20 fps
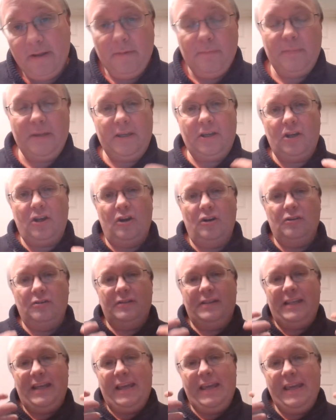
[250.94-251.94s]

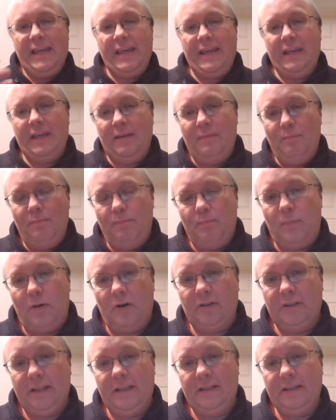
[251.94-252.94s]
because he
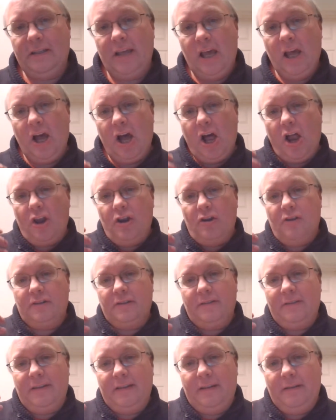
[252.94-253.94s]
embodies a lot
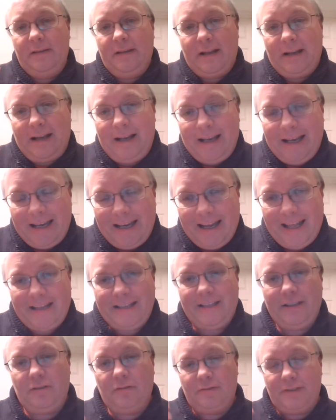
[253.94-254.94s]
of the
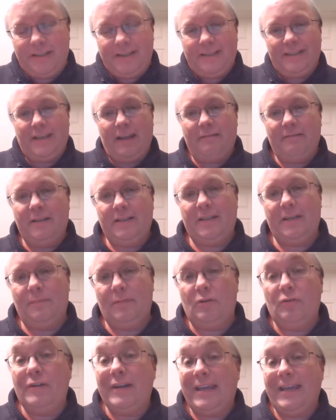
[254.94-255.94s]
classical,
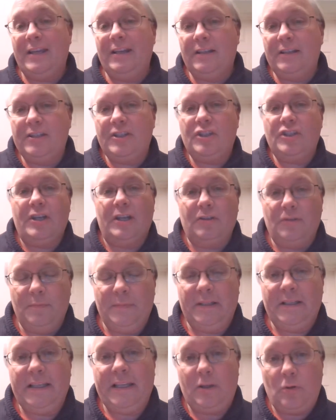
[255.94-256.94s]
stereotypical English
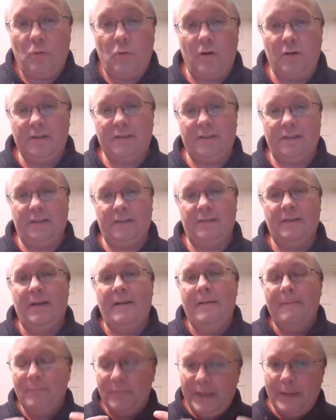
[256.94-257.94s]
gentlemanly qualities
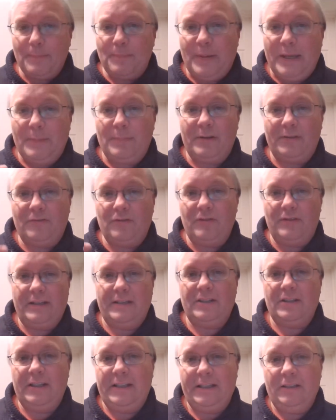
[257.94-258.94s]
that people have
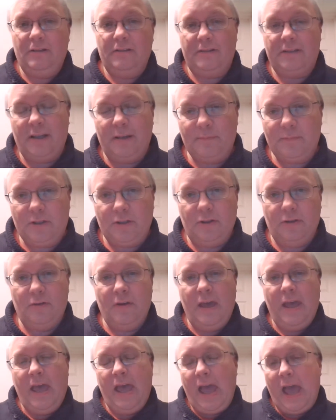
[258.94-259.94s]
traditionally looked up to
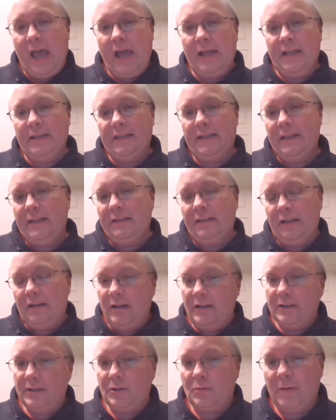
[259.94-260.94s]
and in the
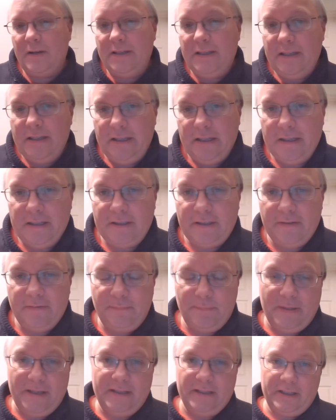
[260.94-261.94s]
last 20 years
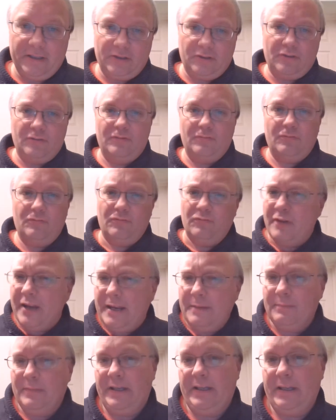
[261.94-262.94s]
have been
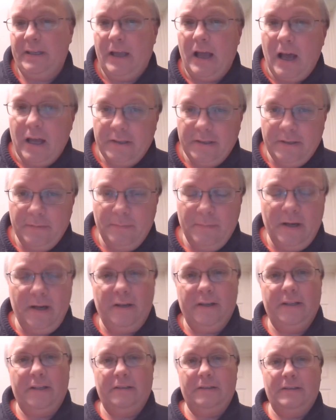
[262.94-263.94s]
extremely
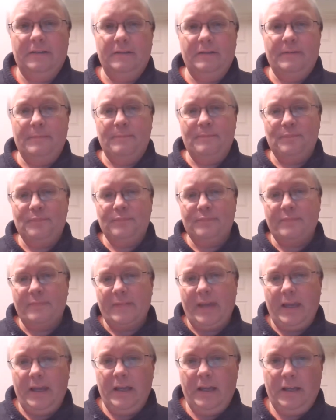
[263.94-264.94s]
undermined.
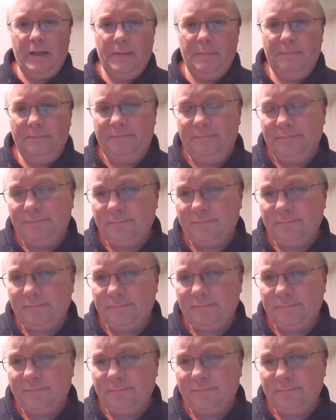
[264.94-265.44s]
The